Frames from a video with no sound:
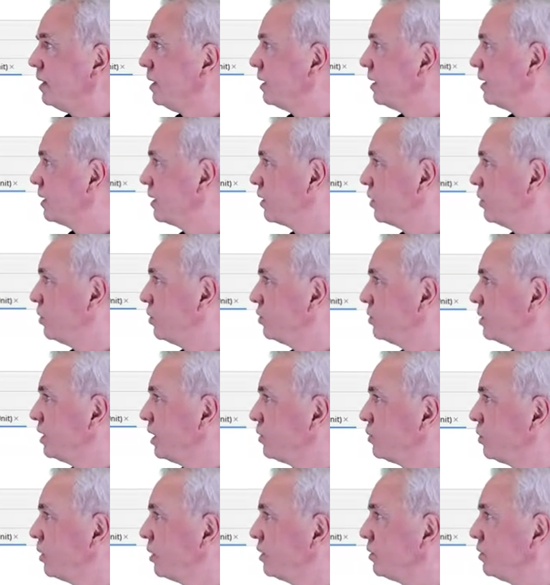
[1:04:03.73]
Close
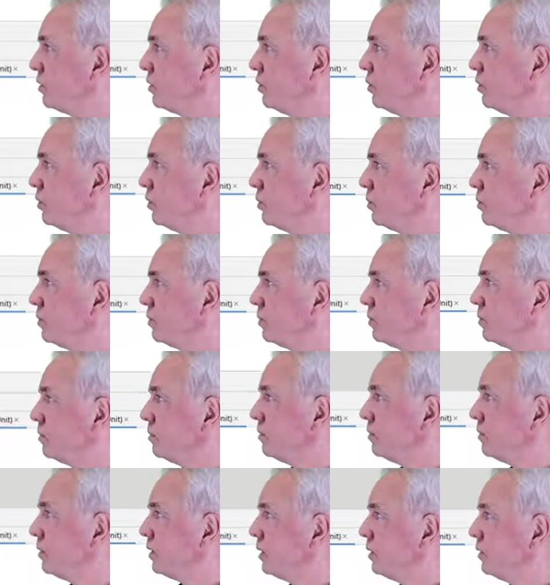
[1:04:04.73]
that one too.
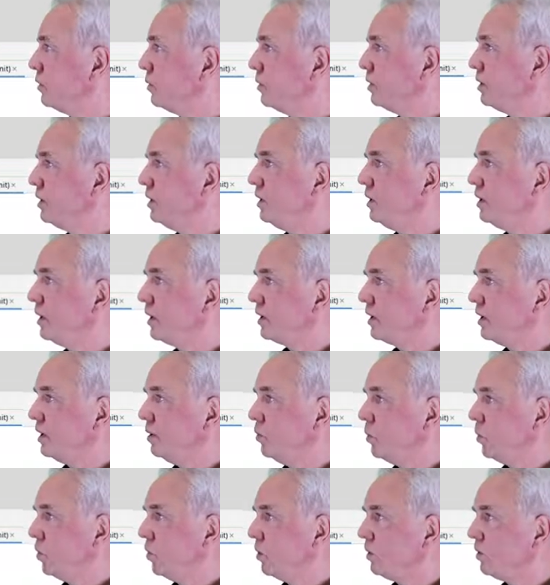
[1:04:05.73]
I don't need that
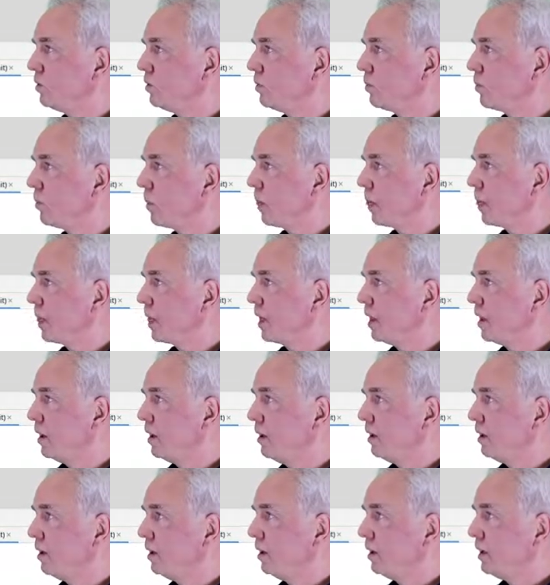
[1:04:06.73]
anymore
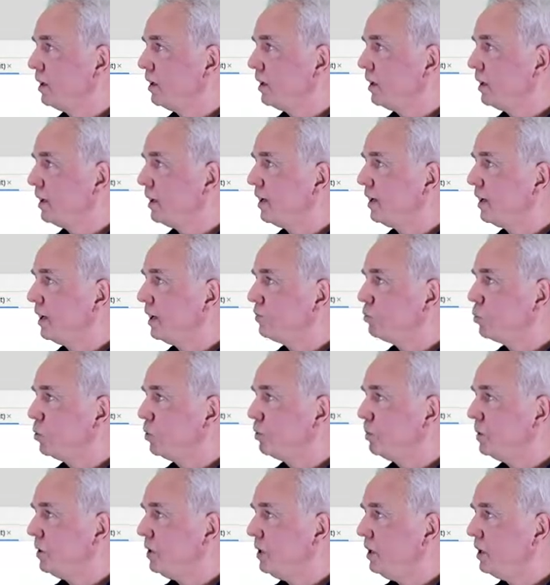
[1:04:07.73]
and that would
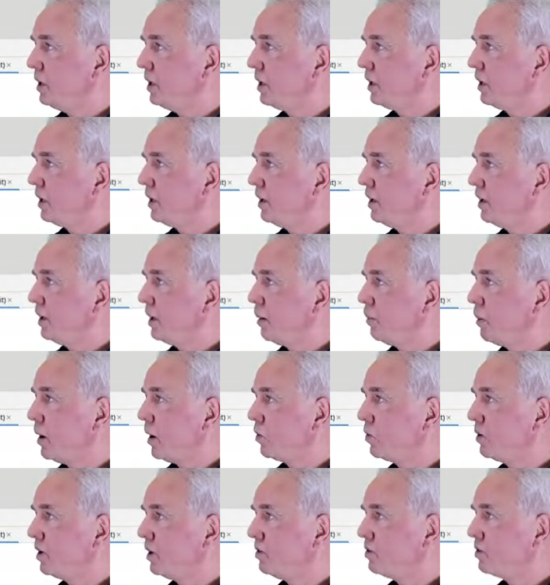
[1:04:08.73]
be uh,
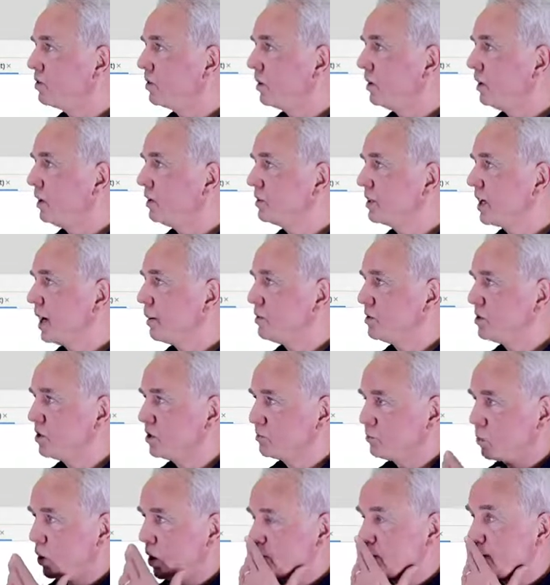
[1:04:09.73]
about this this cabbages
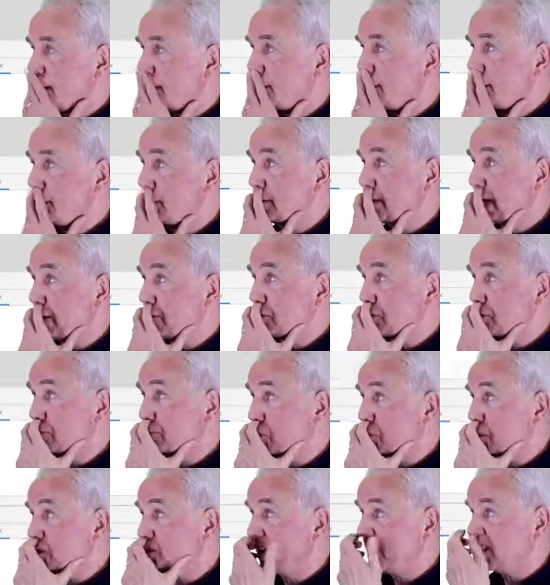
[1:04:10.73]
project this cabbages
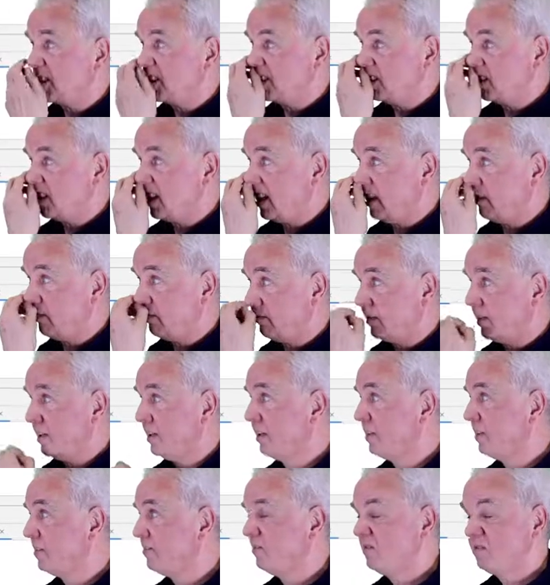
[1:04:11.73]
project itself
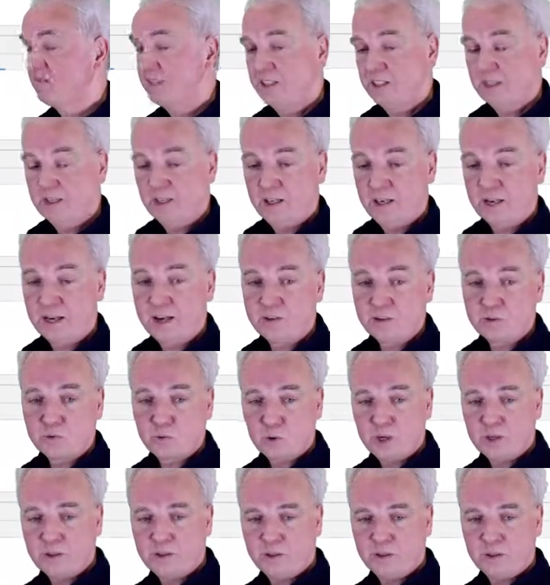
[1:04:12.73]
uh, has
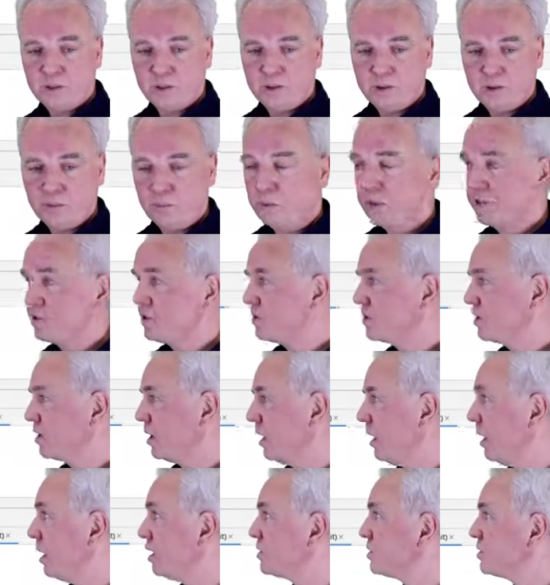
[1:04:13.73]
one uh, business
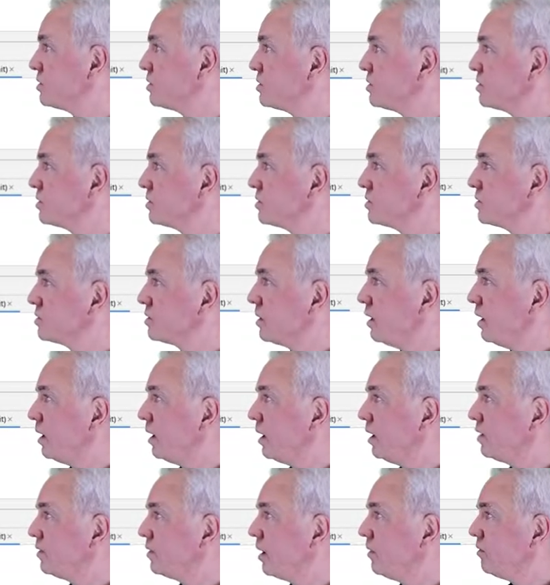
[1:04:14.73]
class
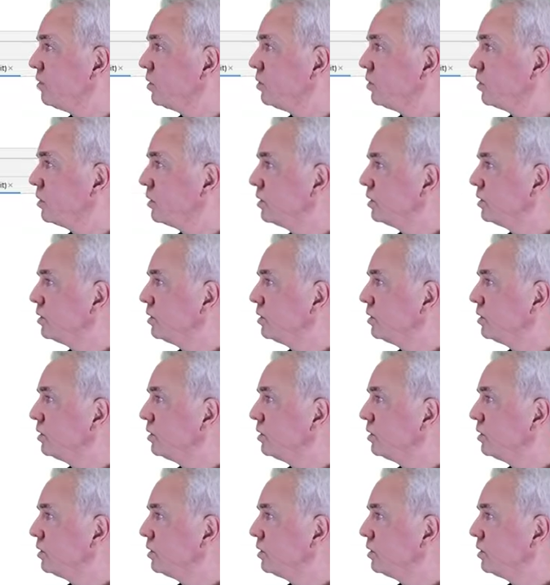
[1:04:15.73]
let's have a look